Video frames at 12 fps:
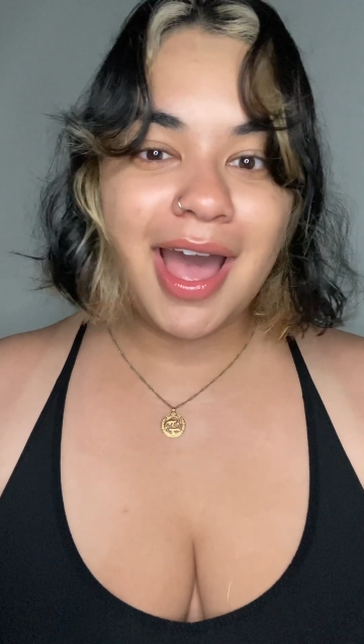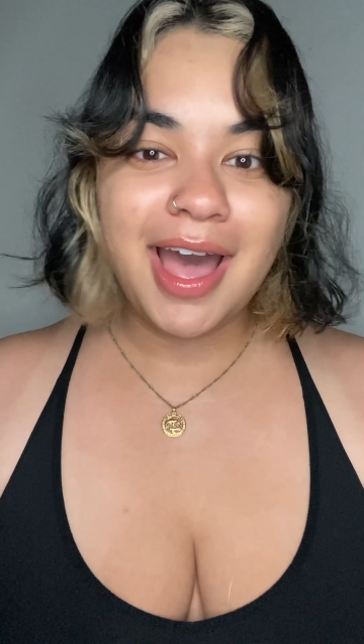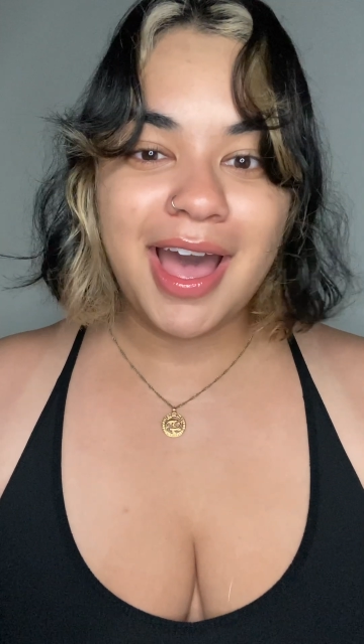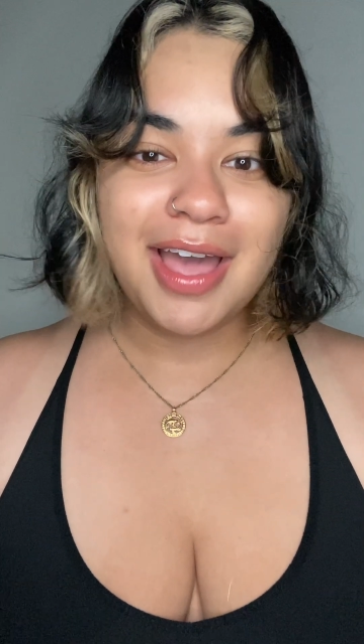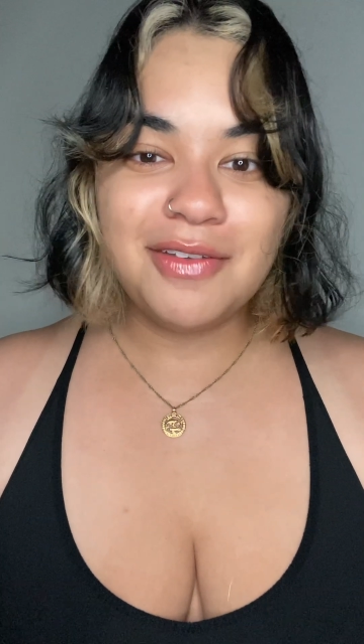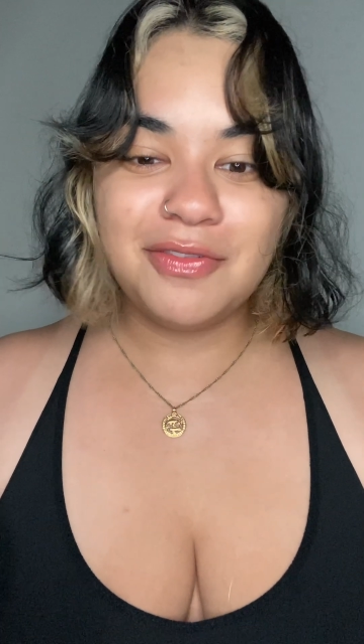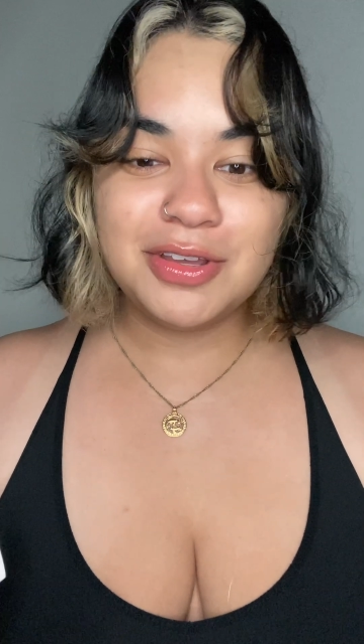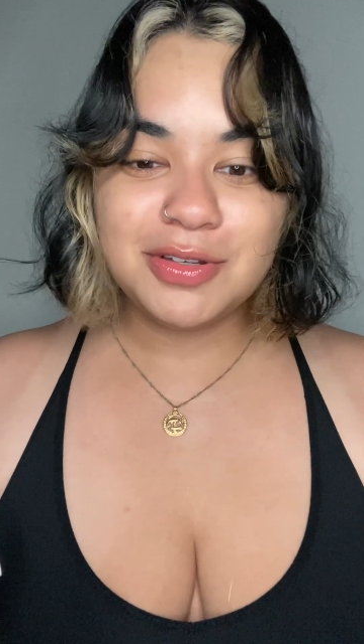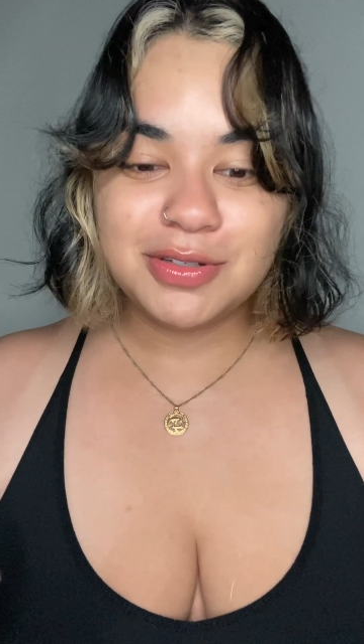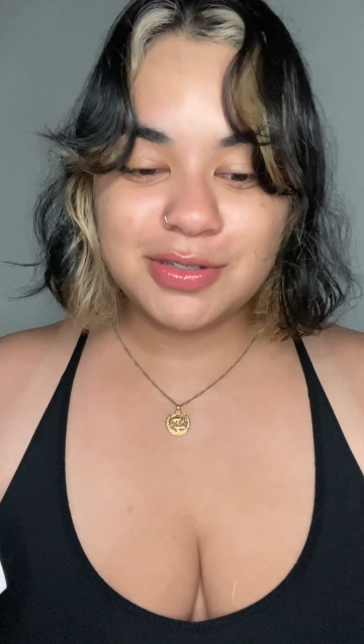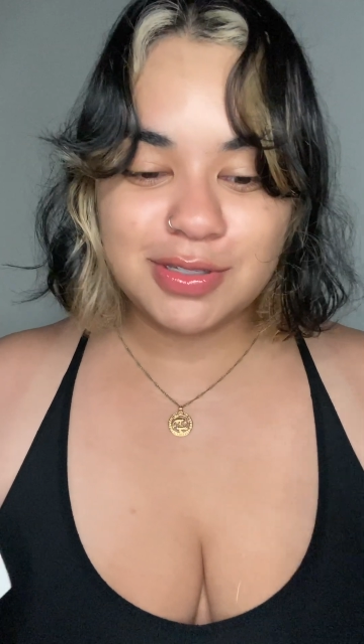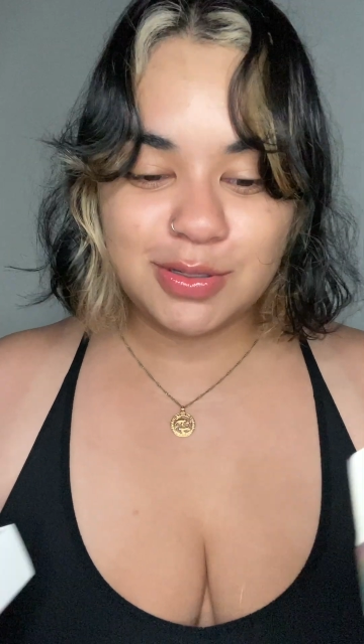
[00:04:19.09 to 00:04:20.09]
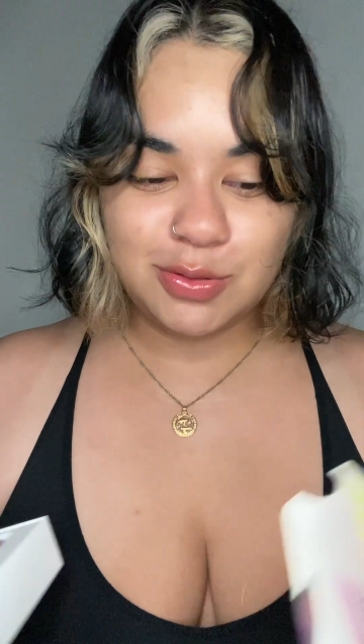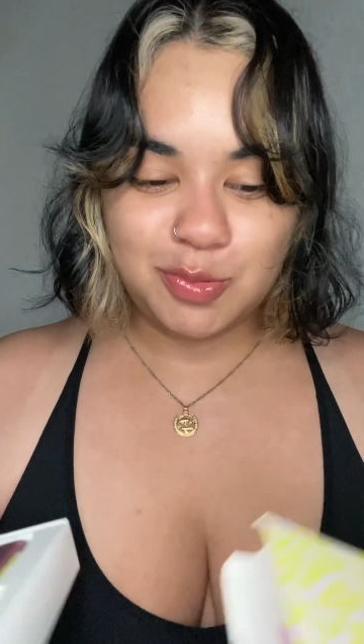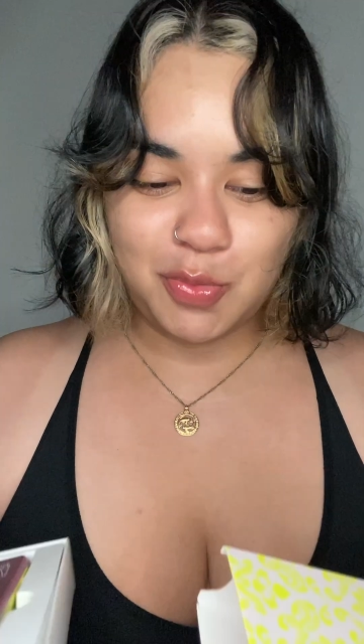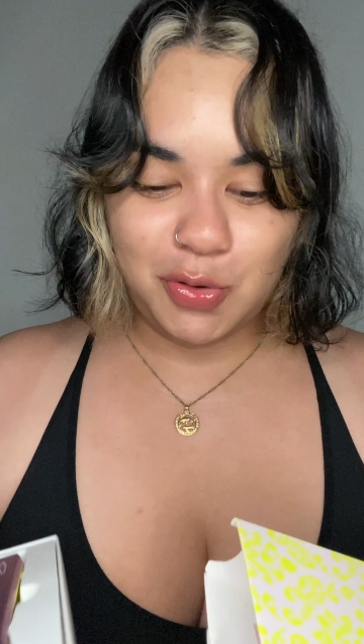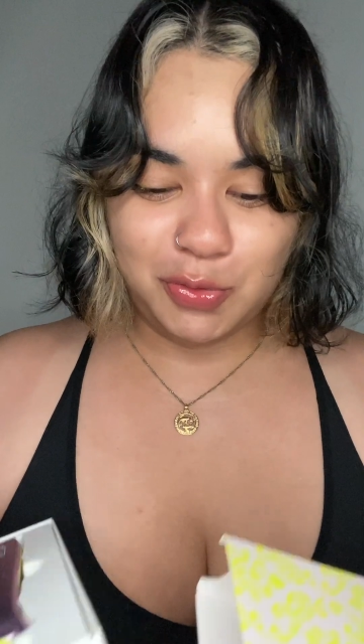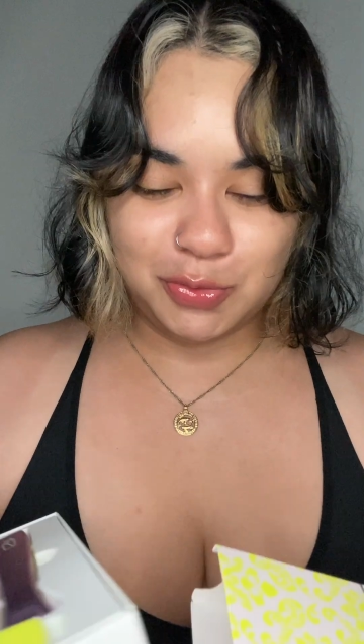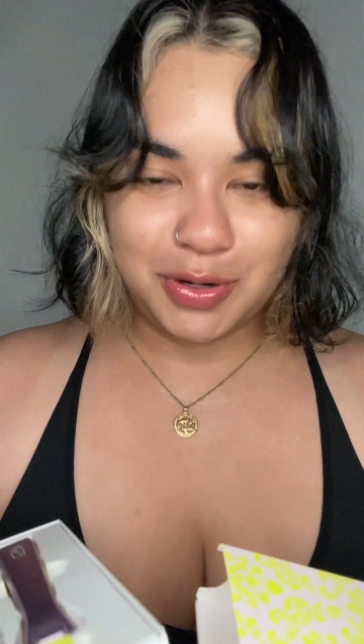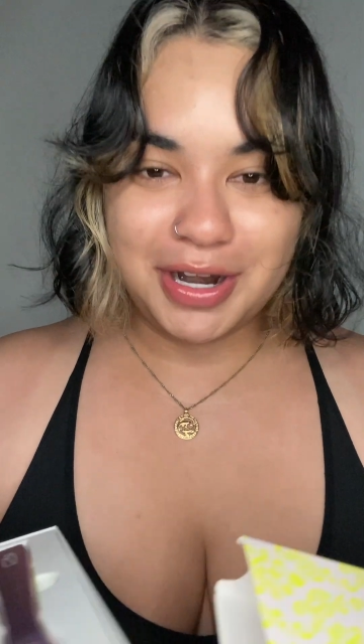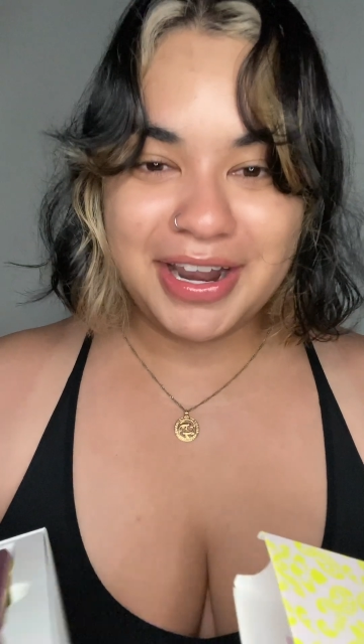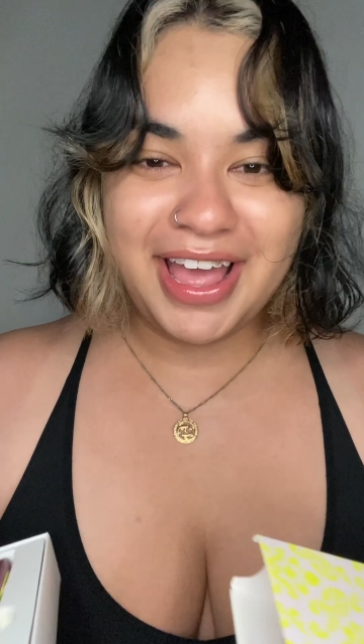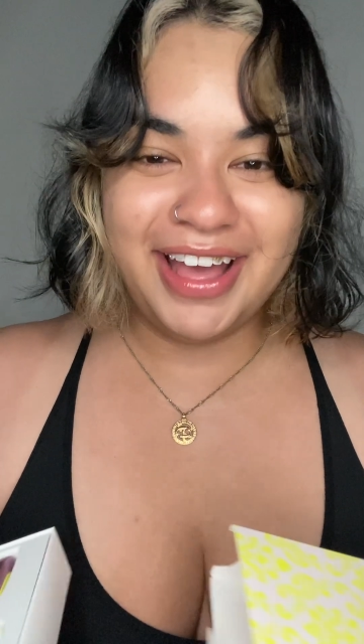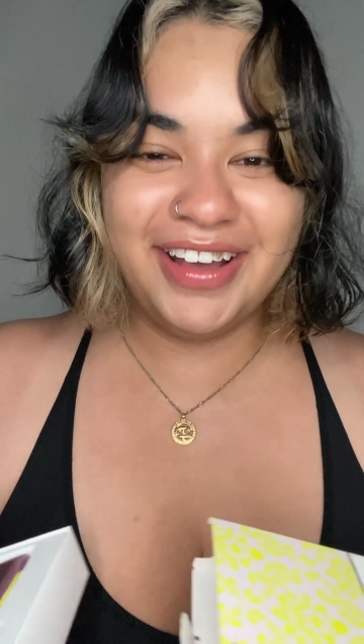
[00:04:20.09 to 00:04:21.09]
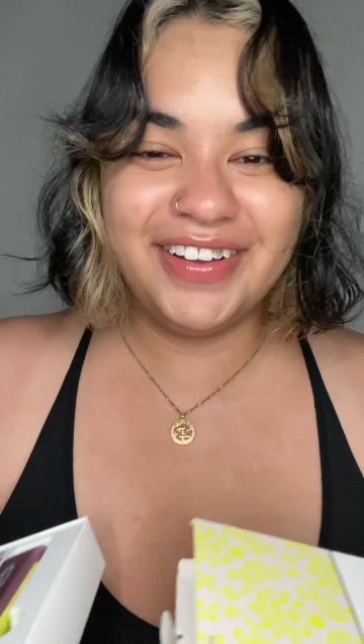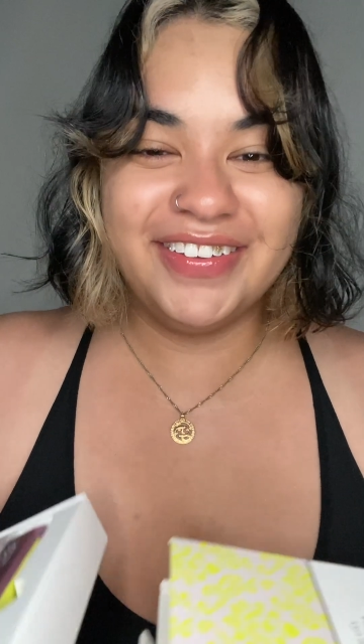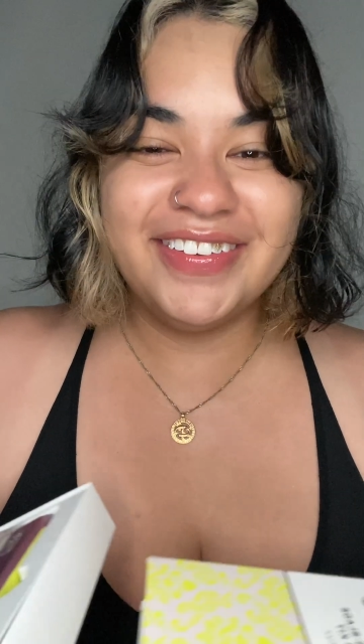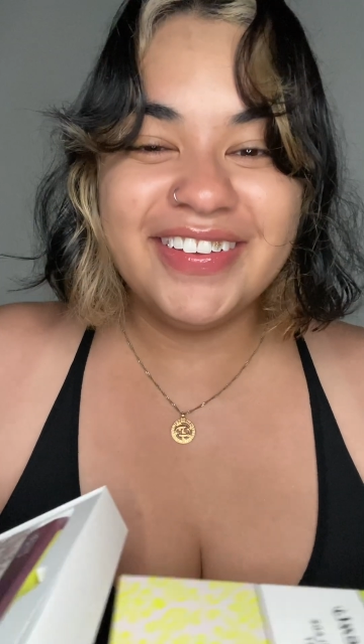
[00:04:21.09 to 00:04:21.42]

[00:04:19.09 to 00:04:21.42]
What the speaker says: I feel so spoiled right now.